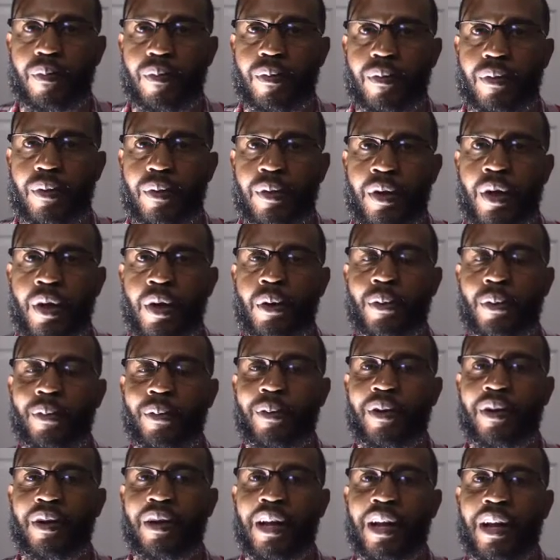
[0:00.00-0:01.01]

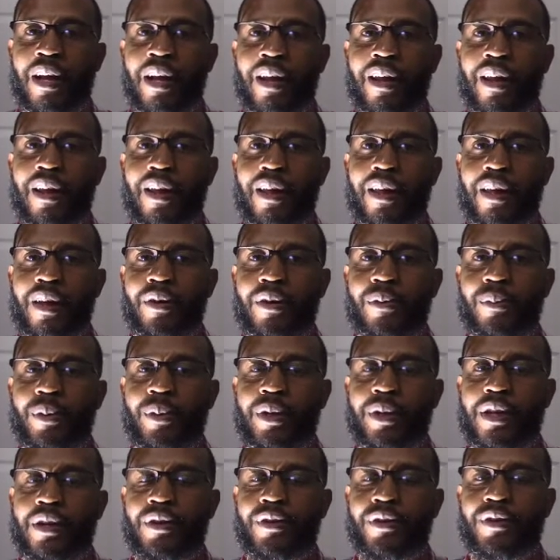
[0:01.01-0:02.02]
know and we
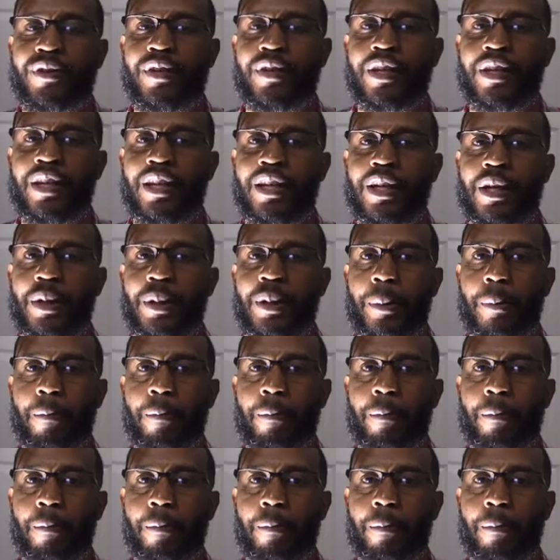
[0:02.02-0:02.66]
can see